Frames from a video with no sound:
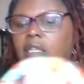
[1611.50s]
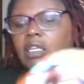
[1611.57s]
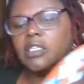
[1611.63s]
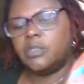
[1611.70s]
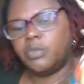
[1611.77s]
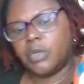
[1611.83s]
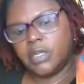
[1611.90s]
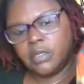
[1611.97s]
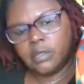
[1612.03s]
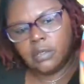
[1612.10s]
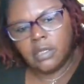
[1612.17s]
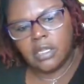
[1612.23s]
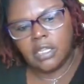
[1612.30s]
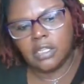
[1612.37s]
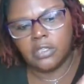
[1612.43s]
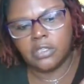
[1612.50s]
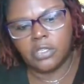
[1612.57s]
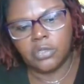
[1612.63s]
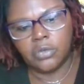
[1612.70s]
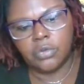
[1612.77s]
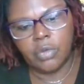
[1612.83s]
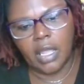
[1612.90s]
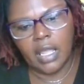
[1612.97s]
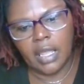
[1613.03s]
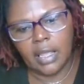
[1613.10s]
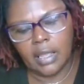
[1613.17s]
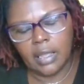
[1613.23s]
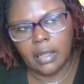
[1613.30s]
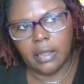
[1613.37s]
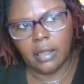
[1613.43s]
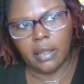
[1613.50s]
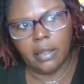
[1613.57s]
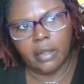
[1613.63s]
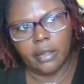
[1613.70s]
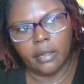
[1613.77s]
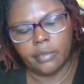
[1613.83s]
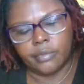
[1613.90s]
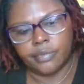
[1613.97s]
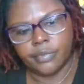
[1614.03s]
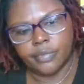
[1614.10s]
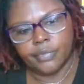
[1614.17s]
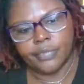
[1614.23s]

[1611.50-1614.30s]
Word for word: this one into a, um,